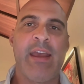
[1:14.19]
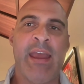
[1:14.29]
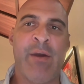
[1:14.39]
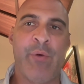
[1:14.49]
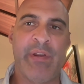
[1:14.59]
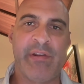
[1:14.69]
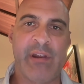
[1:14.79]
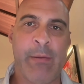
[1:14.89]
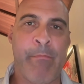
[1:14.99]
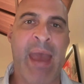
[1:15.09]
It was
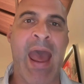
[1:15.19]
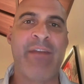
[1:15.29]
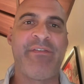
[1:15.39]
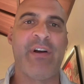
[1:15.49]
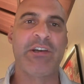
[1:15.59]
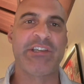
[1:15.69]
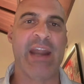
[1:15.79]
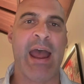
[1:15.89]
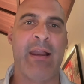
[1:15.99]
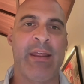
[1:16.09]
bad
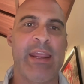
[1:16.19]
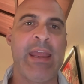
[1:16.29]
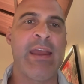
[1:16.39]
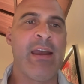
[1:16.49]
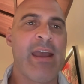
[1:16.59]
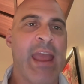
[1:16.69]
functionality,